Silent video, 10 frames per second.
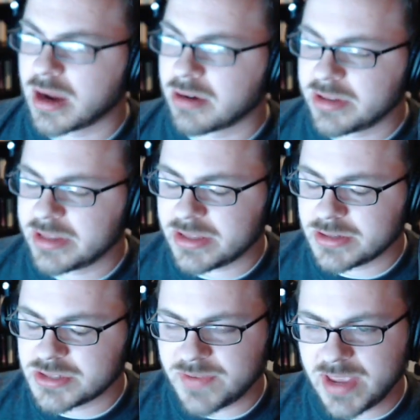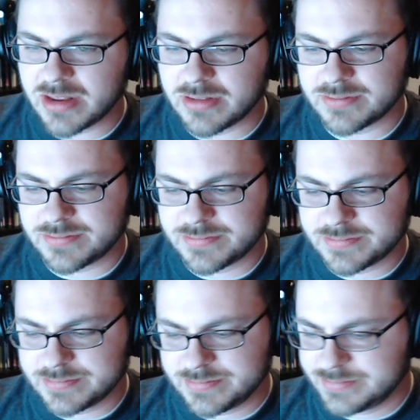a really huge fan of
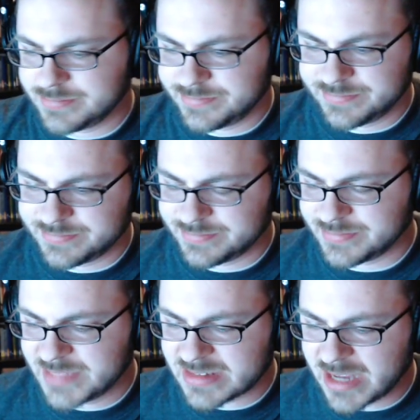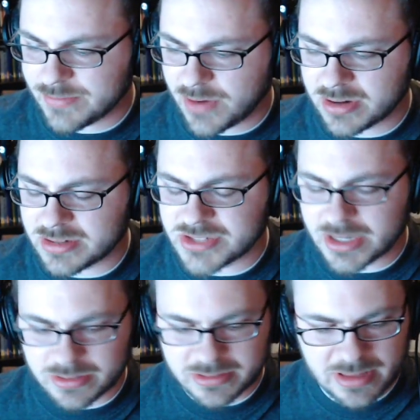this kind of art in
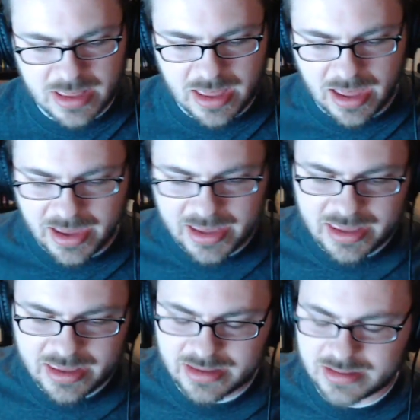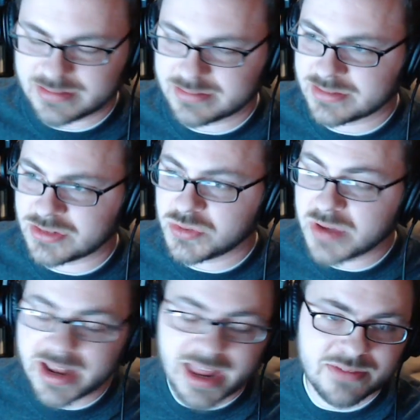general. I do
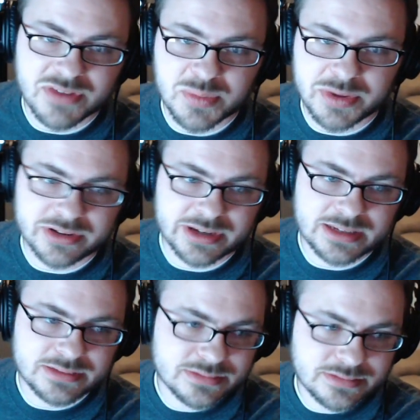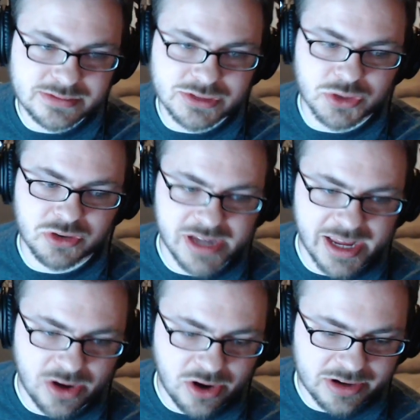not have the ability to
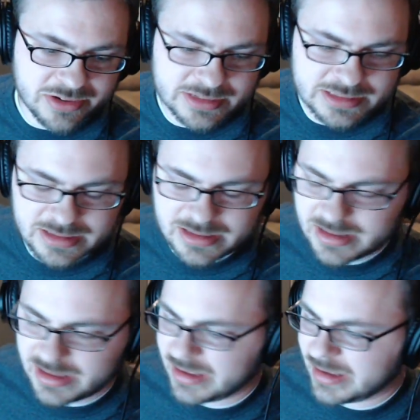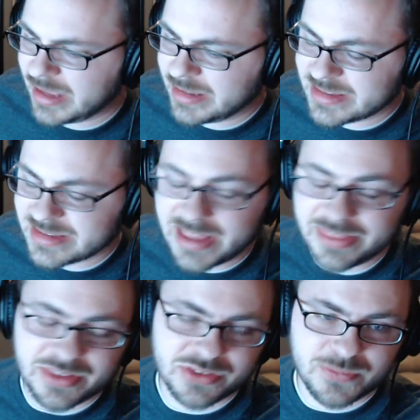create art, at least not
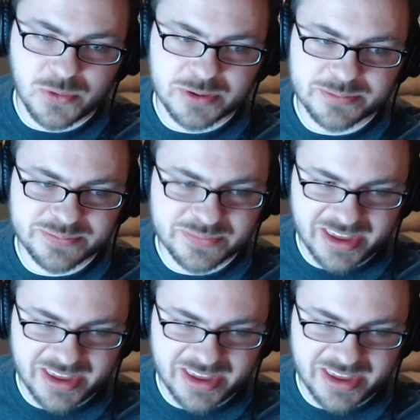in this form.